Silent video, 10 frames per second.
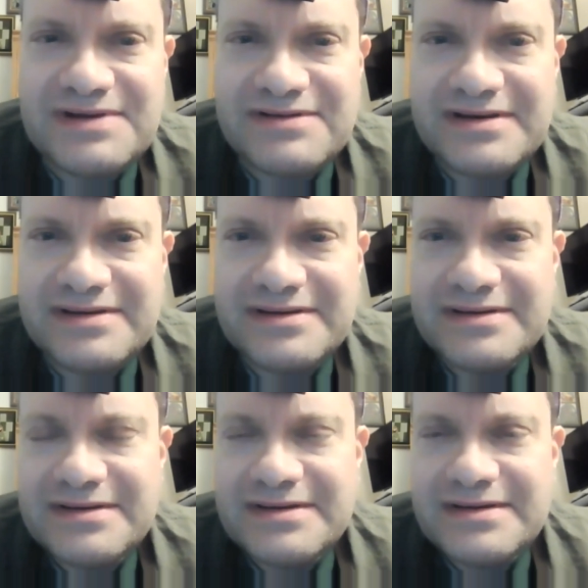
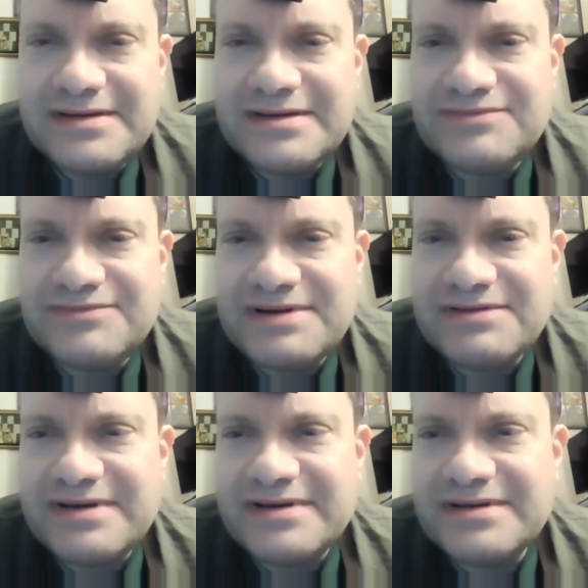
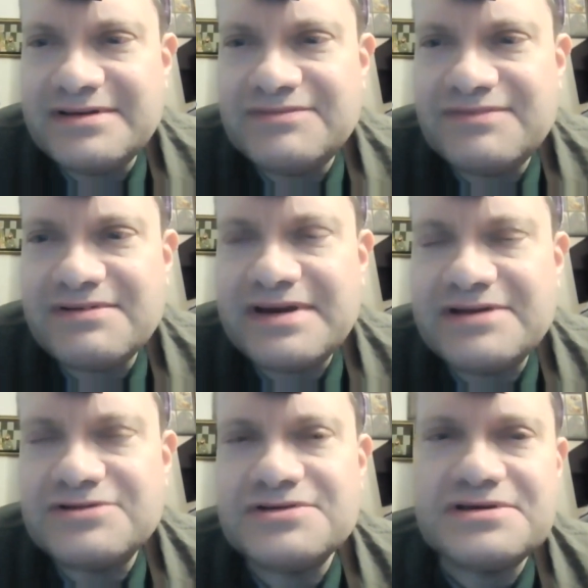very
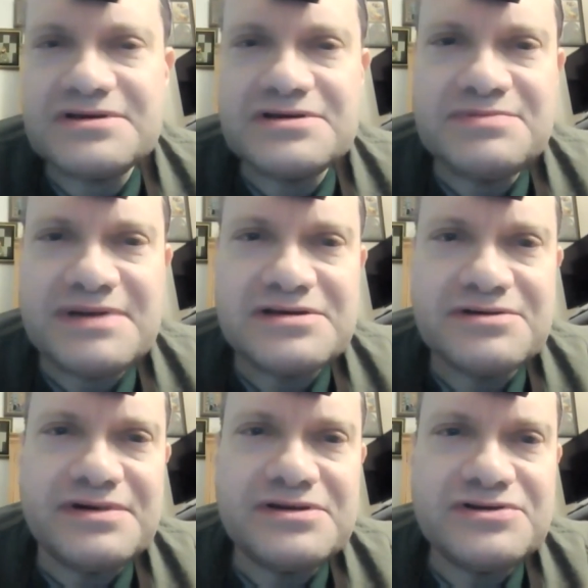interesting,
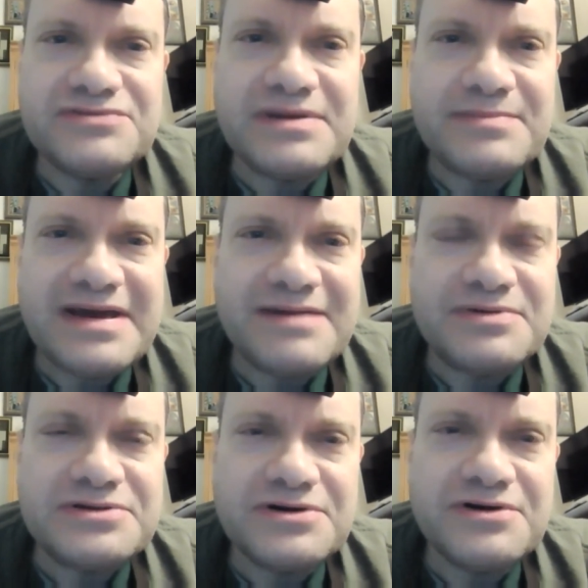especially when a dream
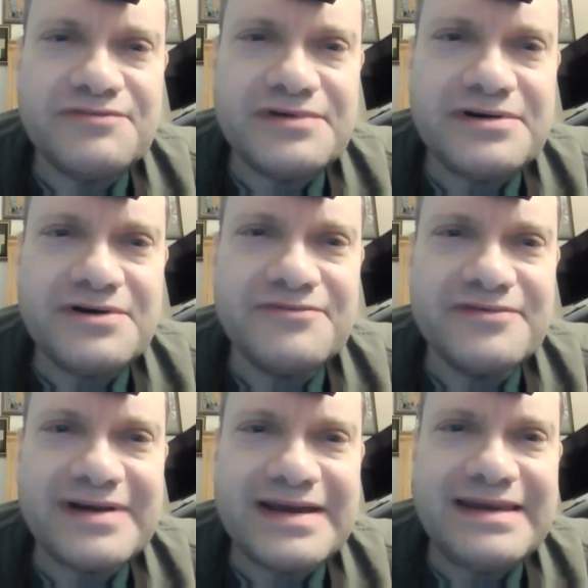happens over and
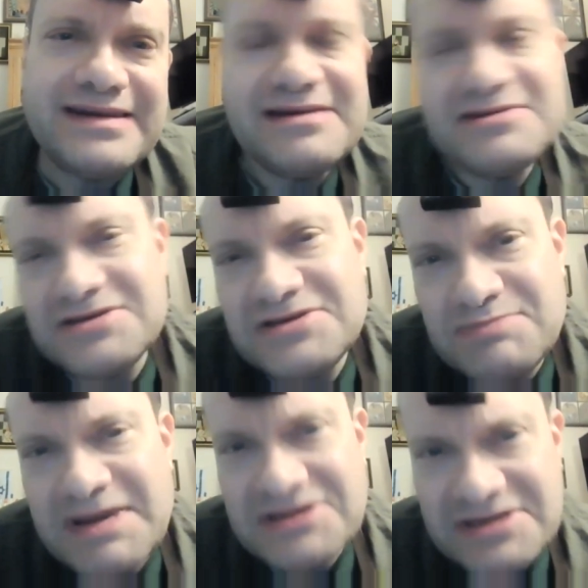over again. And it's
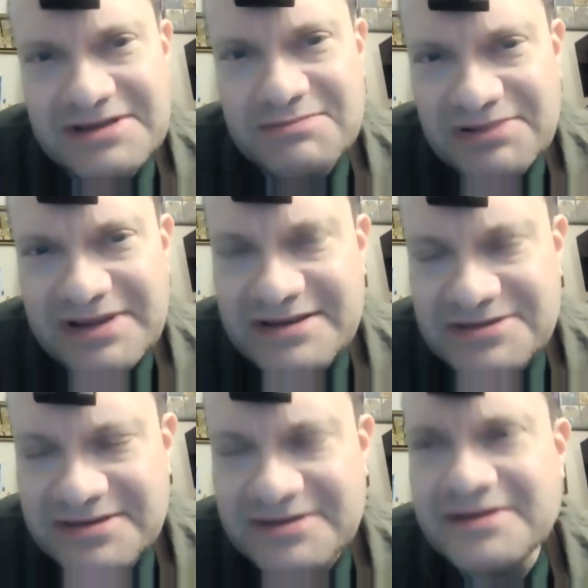especially
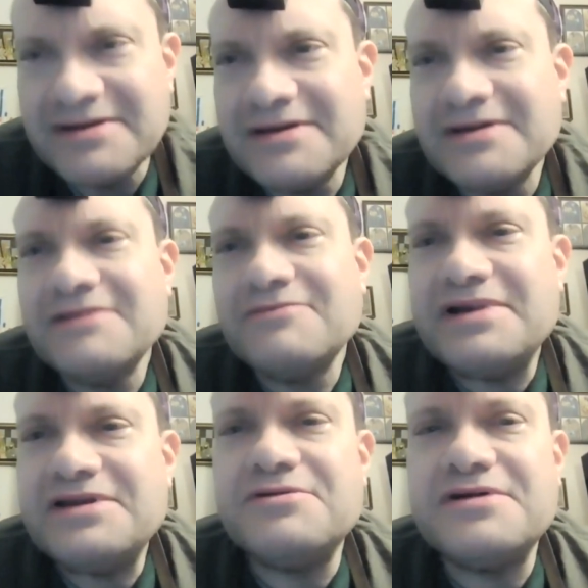pleasant
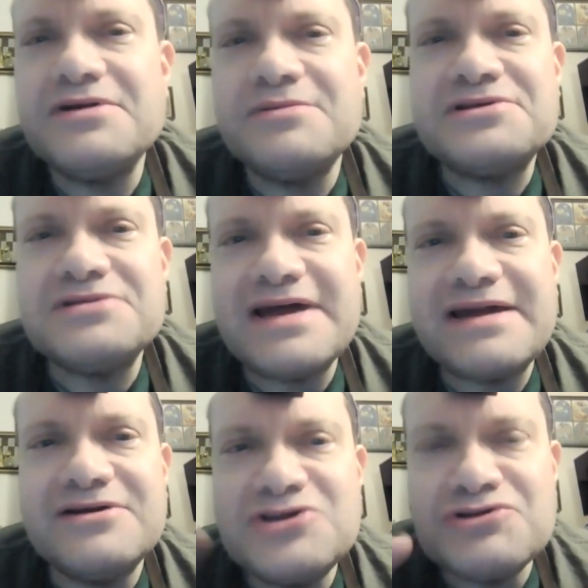when you can almost
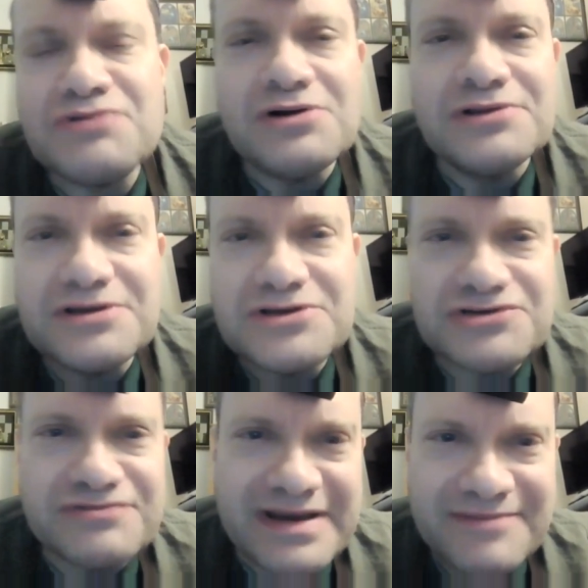like control the
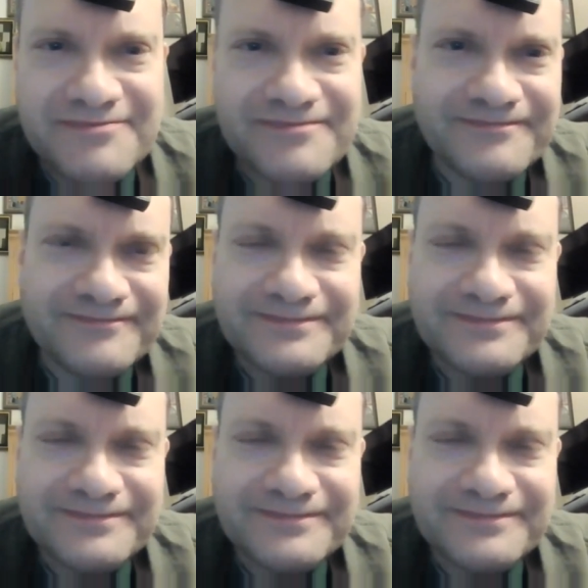dream.